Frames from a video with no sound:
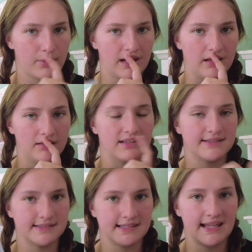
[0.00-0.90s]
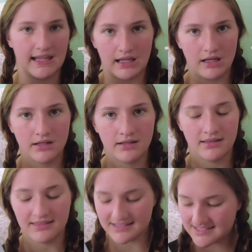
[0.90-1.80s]
wait, this is tea.
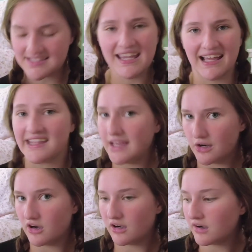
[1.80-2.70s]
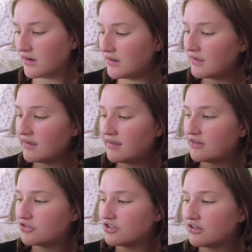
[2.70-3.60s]
This is tea, I get her.
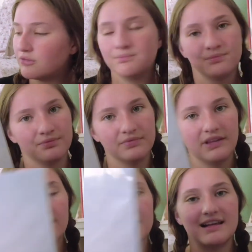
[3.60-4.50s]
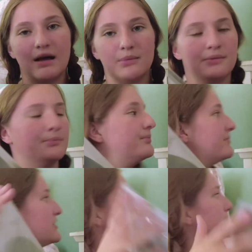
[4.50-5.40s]
So, love this album.
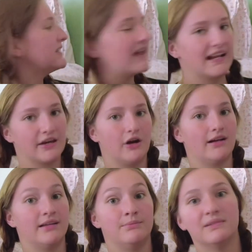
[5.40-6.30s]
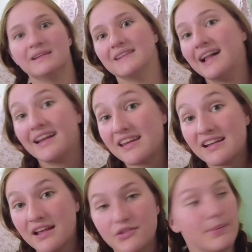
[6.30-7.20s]
Super glad I got it. I'm glad I
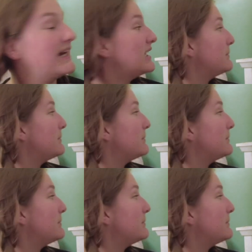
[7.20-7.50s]
didn't have to pay any